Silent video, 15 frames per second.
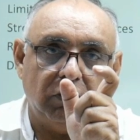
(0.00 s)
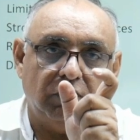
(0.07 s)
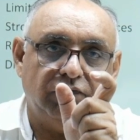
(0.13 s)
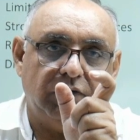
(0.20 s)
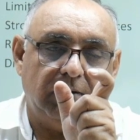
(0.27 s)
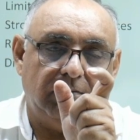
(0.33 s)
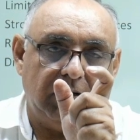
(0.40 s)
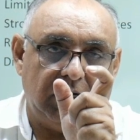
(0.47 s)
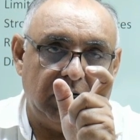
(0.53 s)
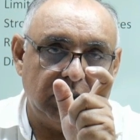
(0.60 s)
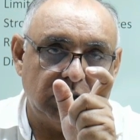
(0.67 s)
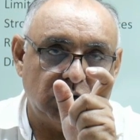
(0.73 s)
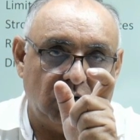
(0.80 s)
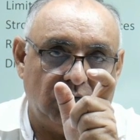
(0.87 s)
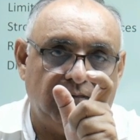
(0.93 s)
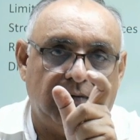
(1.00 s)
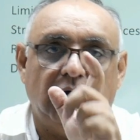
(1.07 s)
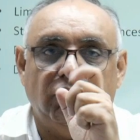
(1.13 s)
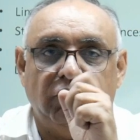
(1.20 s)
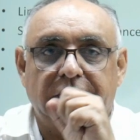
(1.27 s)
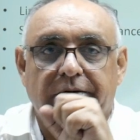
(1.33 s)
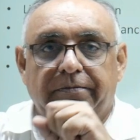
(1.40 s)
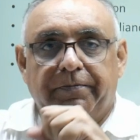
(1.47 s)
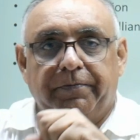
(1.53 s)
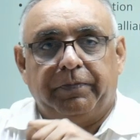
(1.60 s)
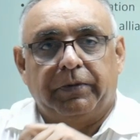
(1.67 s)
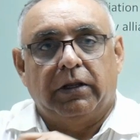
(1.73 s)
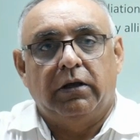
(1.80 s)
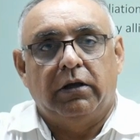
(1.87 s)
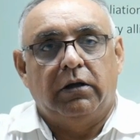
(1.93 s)
of the balance of power.
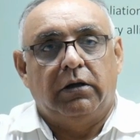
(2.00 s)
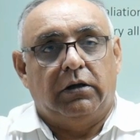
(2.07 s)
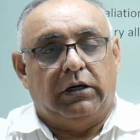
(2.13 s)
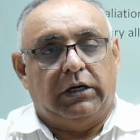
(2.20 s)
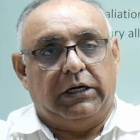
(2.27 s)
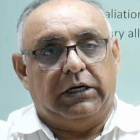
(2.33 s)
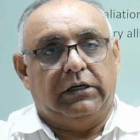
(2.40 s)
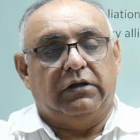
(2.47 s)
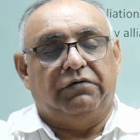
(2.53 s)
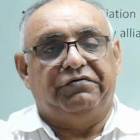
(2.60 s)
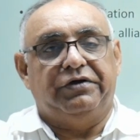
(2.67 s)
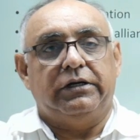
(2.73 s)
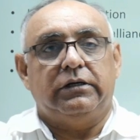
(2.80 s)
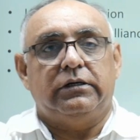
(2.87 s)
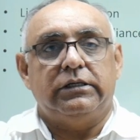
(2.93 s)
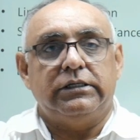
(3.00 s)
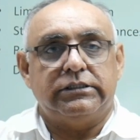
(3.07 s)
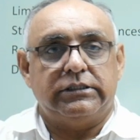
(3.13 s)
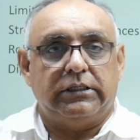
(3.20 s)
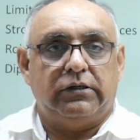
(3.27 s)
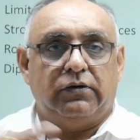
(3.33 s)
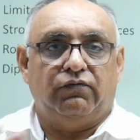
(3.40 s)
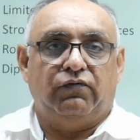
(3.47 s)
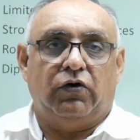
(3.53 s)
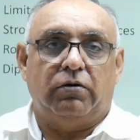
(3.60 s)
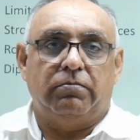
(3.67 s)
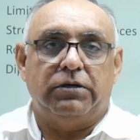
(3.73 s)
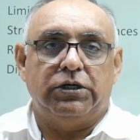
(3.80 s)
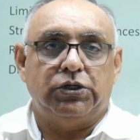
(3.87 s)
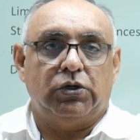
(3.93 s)
And the very recent
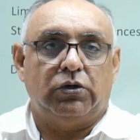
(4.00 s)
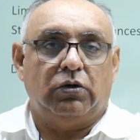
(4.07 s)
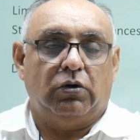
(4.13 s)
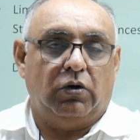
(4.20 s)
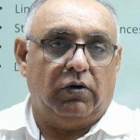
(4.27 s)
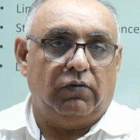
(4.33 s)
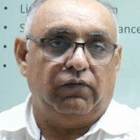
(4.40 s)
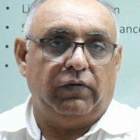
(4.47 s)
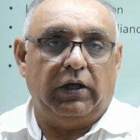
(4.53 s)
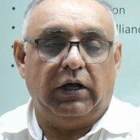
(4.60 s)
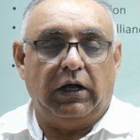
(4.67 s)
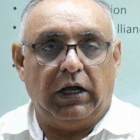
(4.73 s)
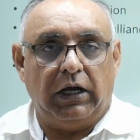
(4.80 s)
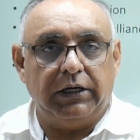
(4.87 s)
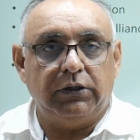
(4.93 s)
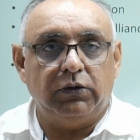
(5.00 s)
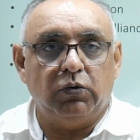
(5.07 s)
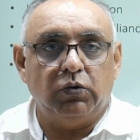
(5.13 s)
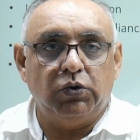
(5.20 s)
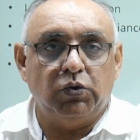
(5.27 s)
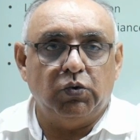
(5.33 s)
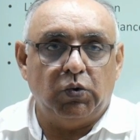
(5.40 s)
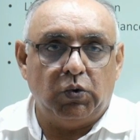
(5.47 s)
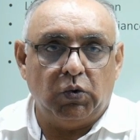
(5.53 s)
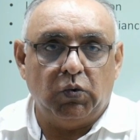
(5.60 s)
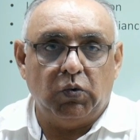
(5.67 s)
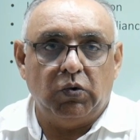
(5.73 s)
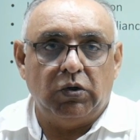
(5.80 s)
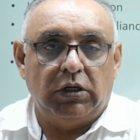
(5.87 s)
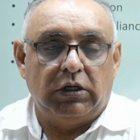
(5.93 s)
formation of the I2U2,
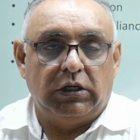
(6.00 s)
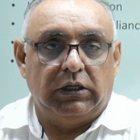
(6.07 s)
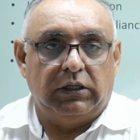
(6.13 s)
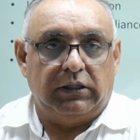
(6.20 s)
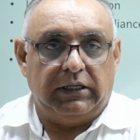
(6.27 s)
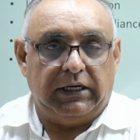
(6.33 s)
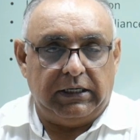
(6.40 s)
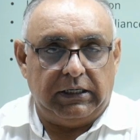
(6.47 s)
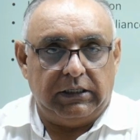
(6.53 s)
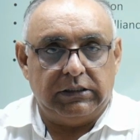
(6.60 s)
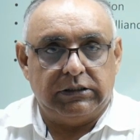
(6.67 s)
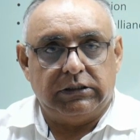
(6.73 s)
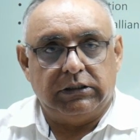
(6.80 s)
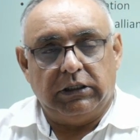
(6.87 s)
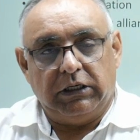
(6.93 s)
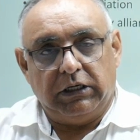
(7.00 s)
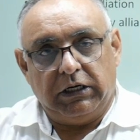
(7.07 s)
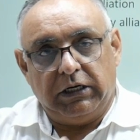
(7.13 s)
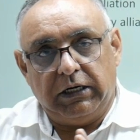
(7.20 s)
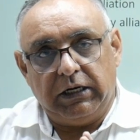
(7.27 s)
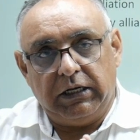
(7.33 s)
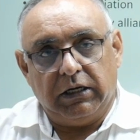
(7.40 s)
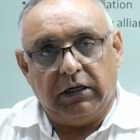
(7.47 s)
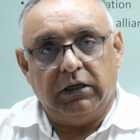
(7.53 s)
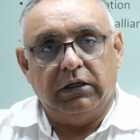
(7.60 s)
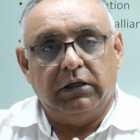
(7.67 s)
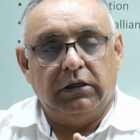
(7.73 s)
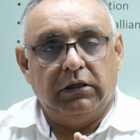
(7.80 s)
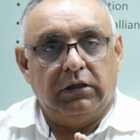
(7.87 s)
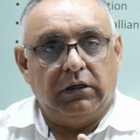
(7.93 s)
that is India,
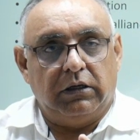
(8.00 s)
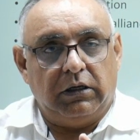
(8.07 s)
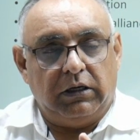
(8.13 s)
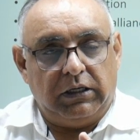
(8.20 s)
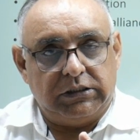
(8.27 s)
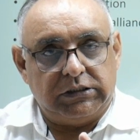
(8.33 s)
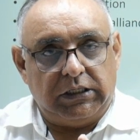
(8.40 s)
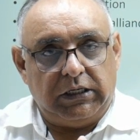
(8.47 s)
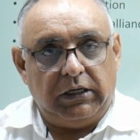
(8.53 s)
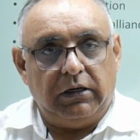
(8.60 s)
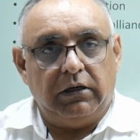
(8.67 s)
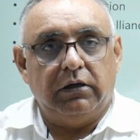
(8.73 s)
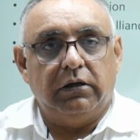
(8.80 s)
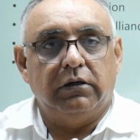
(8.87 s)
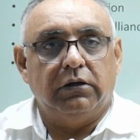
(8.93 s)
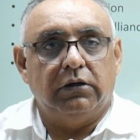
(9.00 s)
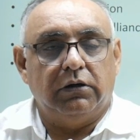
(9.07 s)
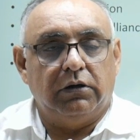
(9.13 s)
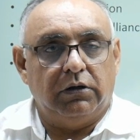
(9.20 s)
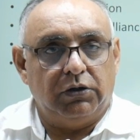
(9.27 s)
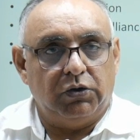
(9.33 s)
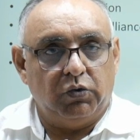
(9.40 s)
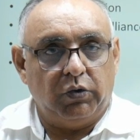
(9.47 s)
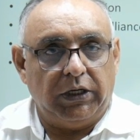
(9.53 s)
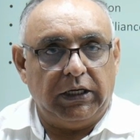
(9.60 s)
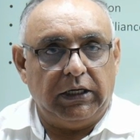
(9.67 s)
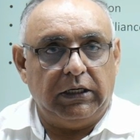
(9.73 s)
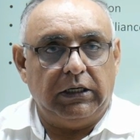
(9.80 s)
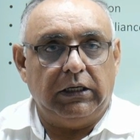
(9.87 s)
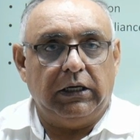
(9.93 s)
Israel,
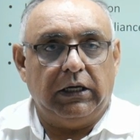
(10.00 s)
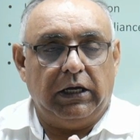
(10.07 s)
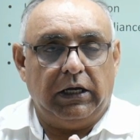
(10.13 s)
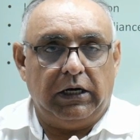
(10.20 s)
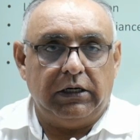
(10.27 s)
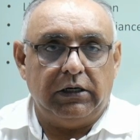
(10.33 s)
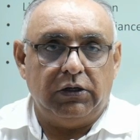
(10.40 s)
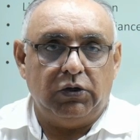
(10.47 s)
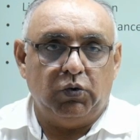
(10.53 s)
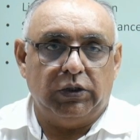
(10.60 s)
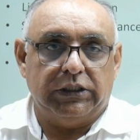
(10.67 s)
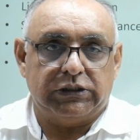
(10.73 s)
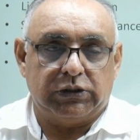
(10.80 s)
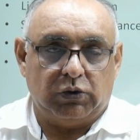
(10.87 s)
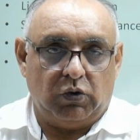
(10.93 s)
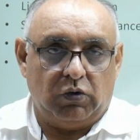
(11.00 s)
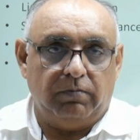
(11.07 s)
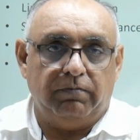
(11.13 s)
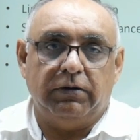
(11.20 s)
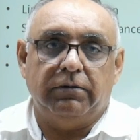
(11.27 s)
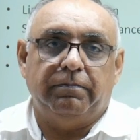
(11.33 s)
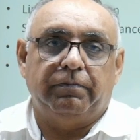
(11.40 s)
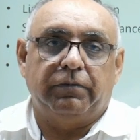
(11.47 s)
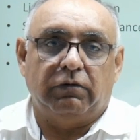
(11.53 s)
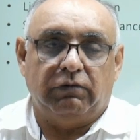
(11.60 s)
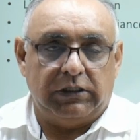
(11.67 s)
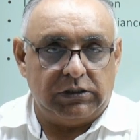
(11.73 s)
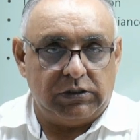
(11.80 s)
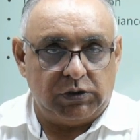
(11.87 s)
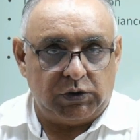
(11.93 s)
UAE and US group,
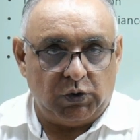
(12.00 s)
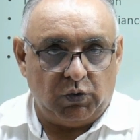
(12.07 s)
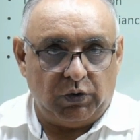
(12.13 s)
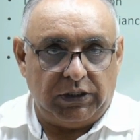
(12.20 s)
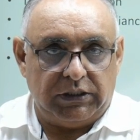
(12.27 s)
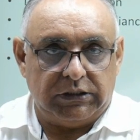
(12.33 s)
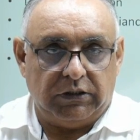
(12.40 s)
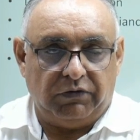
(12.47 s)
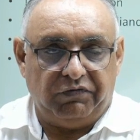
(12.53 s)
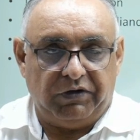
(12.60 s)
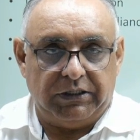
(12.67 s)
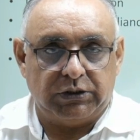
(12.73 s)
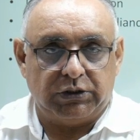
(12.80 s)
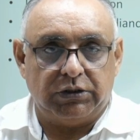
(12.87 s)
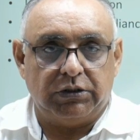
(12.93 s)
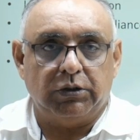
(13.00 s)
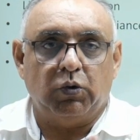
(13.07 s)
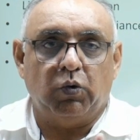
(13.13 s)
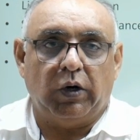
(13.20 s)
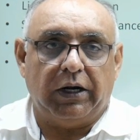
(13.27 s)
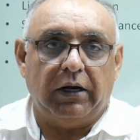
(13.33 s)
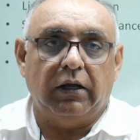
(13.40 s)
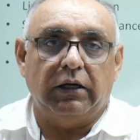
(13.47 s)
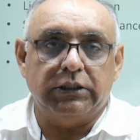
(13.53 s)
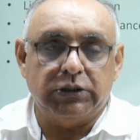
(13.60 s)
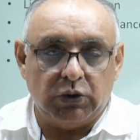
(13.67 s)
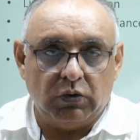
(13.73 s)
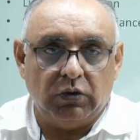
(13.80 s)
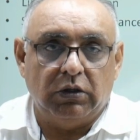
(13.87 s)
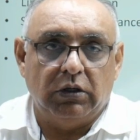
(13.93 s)
which is known as the Western Quad also.